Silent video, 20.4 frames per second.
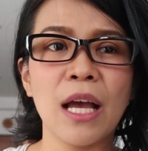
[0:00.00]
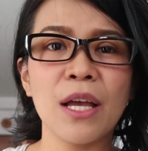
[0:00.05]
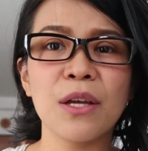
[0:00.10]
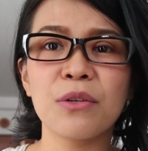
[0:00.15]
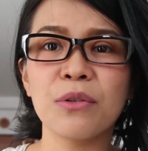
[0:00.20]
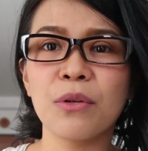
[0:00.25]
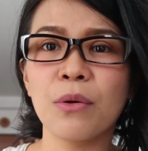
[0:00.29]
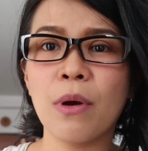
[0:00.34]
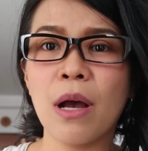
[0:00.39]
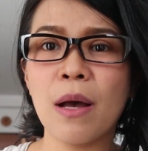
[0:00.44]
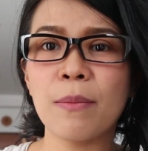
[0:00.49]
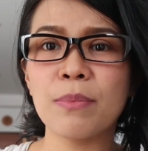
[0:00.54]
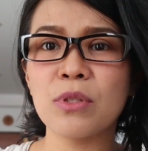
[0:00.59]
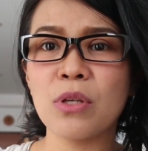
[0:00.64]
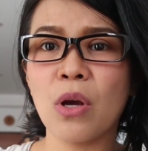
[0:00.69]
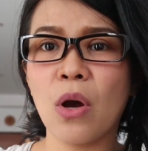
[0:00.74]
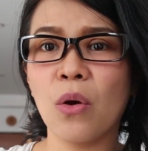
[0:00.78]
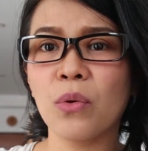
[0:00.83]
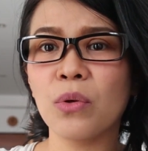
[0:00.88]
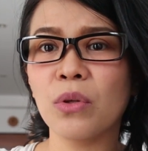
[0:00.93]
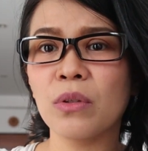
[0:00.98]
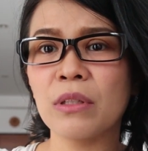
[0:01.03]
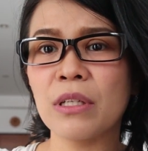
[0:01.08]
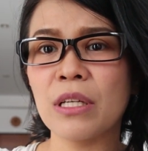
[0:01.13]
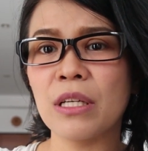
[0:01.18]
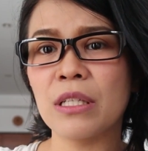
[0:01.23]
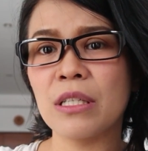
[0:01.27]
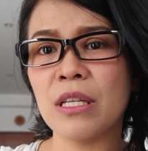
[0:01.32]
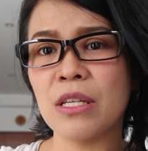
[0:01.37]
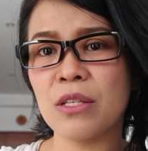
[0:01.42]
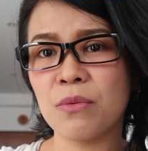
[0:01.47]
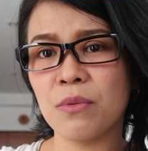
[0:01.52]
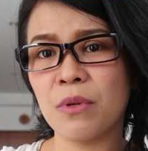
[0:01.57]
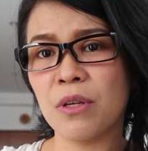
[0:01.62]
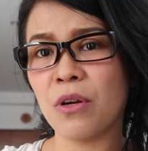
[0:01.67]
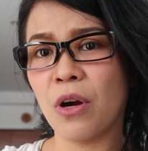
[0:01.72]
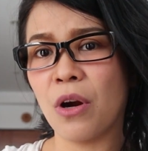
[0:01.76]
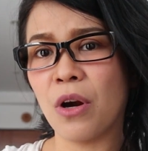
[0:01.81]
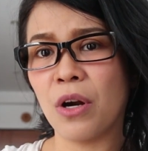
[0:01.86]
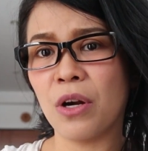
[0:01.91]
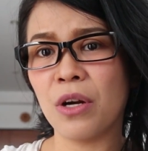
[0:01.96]
I grew up totally
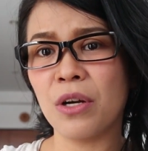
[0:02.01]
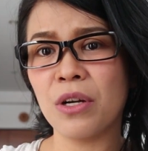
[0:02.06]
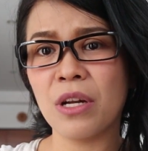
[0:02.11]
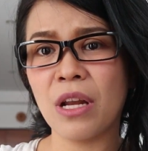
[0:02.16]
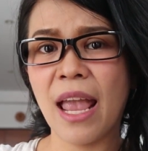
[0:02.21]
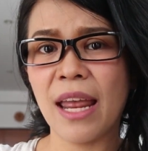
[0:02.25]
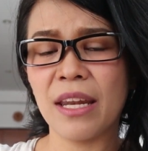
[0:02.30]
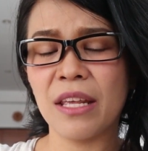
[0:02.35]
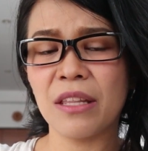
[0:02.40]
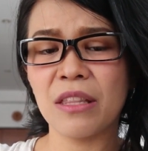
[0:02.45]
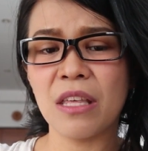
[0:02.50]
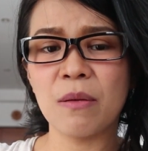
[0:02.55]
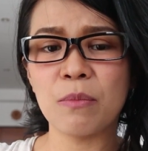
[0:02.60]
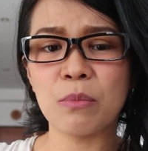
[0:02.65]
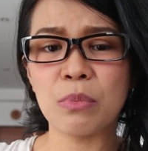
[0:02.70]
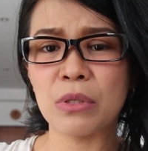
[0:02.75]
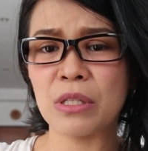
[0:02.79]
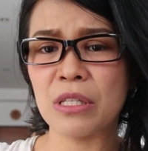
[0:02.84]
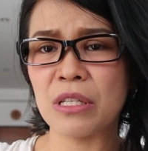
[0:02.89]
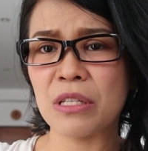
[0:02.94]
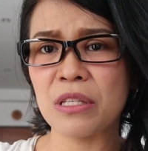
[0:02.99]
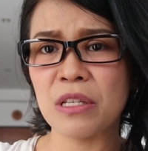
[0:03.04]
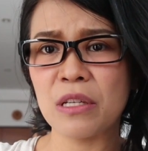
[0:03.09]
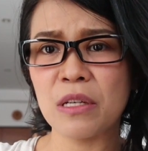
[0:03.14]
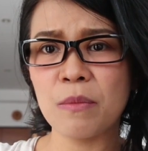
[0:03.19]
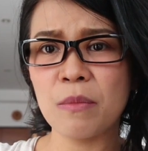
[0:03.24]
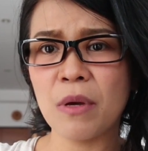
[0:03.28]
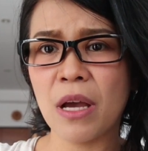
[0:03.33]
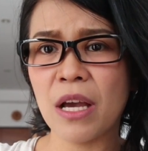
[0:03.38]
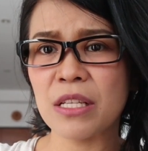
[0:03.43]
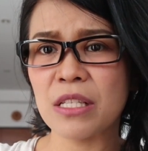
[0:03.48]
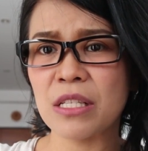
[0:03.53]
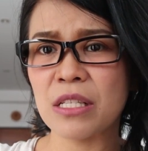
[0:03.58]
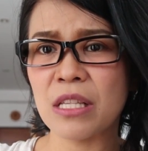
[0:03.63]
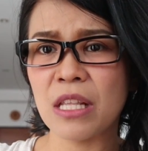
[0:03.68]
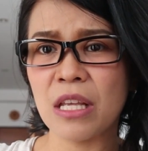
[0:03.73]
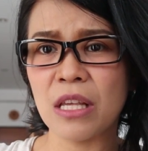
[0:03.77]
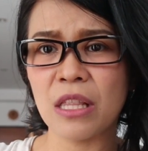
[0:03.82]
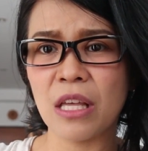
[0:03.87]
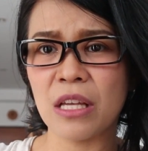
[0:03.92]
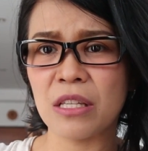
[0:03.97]
disregard anything Buddhism. I just
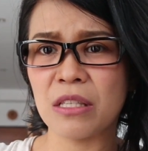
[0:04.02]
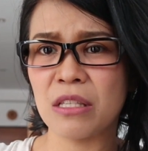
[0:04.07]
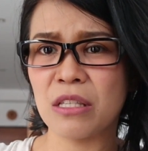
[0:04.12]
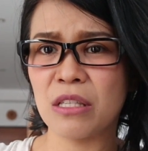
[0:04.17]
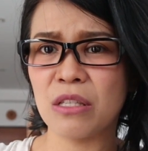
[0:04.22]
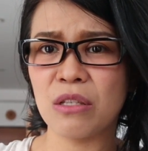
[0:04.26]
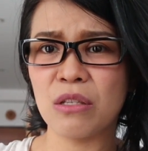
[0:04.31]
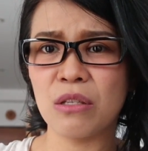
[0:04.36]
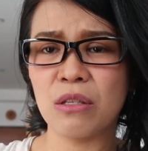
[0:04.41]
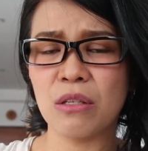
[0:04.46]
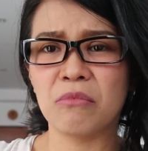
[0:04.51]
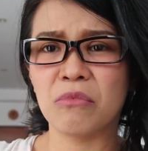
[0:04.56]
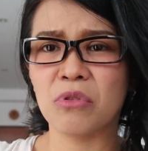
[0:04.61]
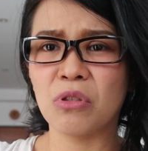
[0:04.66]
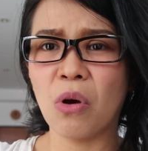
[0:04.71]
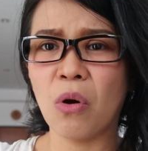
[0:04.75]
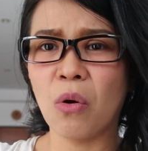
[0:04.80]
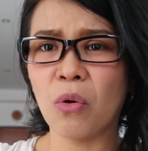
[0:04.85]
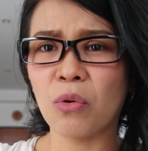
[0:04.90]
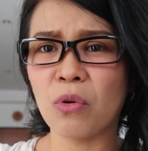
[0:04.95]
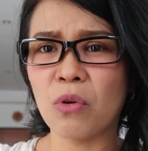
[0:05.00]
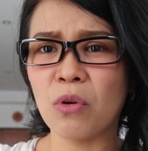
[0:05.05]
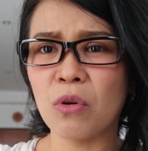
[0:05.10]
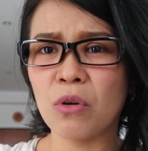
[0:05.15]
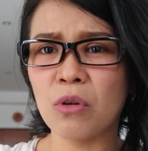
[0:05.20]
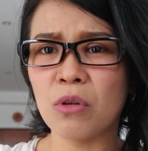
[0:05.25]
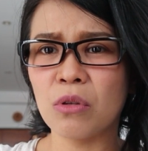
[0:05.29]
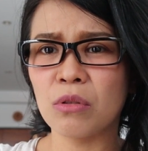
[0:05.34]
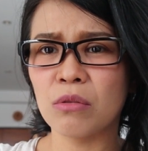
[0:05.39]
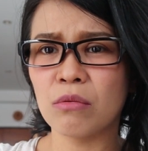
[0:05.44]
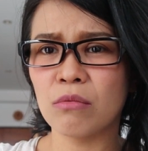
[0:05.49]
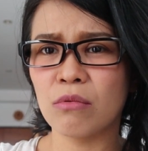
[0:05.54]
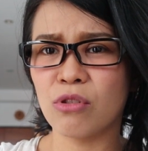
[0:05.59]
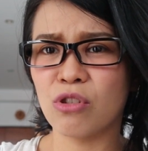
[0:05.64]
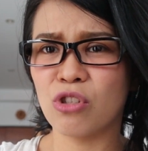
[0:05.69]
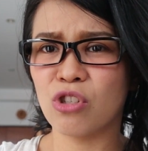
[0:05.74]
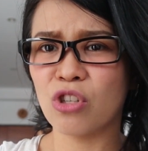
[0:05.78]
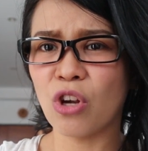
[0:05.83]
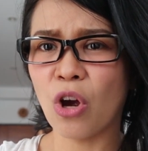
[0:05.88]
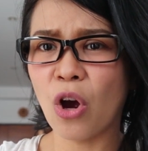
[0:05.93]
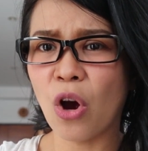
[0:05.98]
think that's total
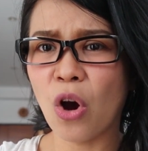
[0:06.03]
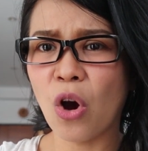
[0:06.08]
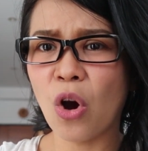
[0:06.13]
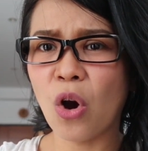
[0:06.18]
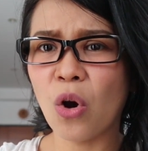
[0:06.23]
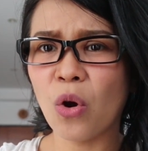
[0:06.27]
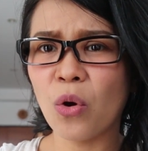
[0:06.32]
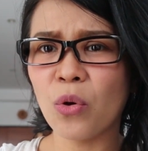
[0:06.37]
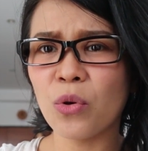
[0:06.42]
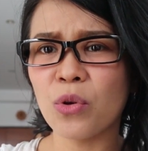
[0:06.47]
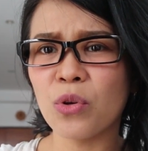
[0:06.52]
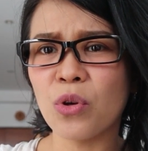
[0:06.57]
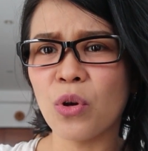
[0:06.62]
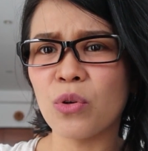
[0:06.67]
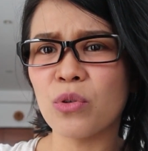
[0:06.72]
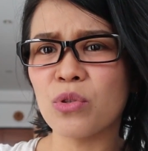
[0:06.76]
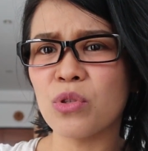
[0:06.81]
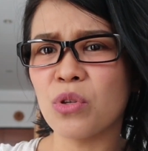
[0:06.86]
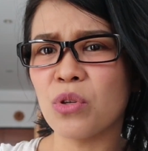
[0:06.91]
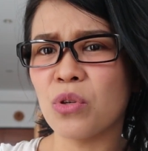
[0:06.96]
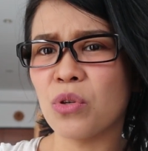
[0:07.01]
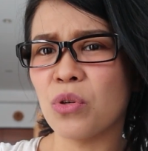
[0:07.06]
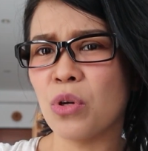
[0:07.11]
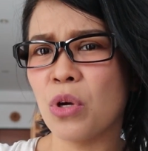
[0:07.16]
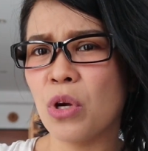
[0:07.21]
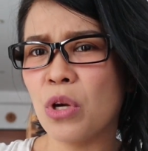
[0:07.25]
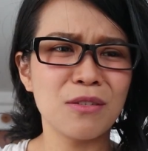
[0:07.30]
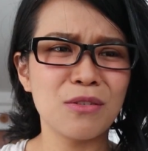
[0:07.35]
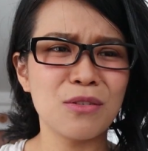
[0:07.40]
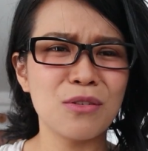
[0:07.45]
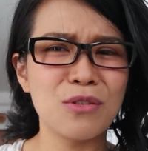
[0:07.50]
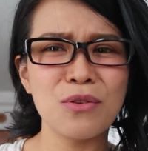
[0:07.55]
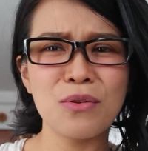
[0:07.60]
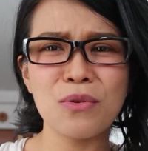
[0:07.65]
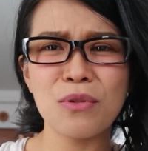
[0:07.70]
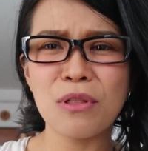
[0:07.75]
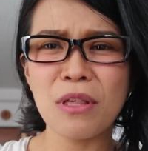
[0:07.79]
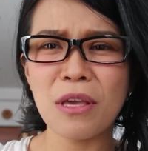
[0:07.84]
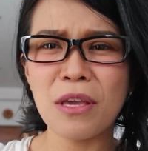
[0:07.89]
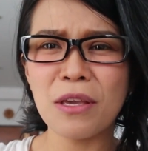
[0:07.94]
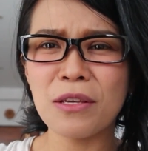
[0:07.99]
show, you know, to
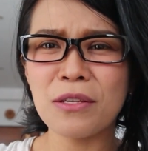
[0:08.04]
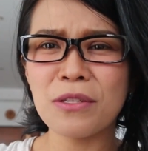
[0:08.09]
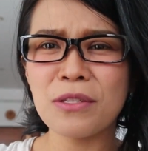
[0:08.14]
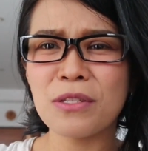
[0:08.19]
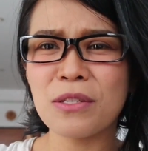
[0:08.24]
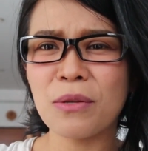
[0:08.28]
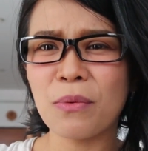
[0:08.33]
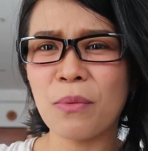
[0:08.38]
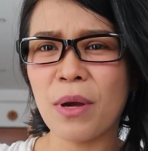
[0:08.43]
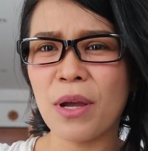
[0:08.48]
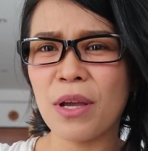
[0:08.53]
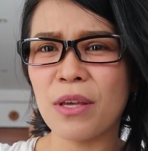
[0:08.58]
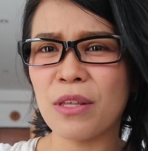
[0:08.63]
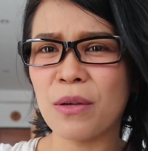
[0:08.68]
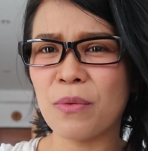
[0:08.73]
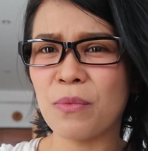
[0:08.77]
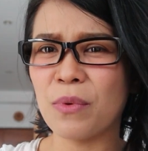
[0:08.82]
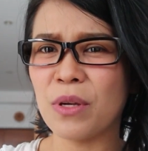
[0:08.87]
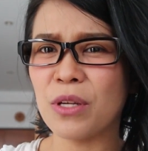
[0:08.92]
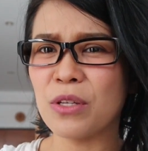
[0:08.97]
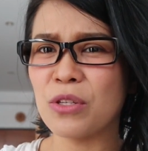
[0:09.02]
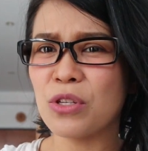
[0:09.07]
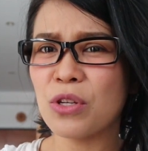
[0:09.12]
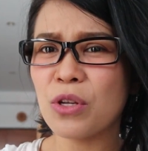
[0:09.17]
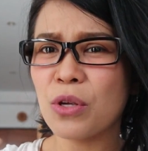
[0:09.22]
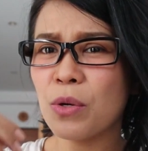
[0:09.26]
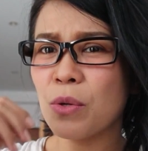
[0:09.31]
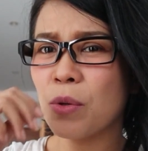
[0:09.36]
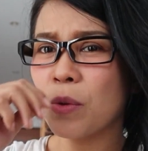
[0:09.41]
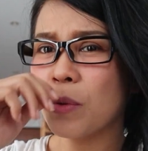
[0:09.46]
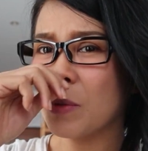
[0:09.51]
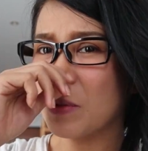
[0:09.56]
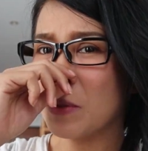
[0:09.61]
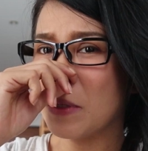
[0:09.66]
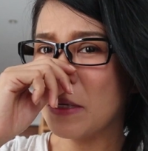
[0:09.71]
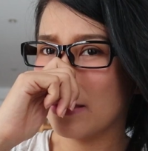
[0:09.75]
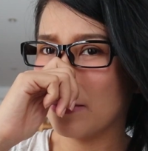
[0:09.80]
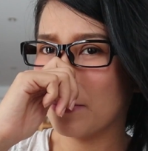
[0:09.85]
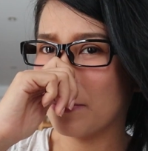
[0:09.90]
do things the way that we do.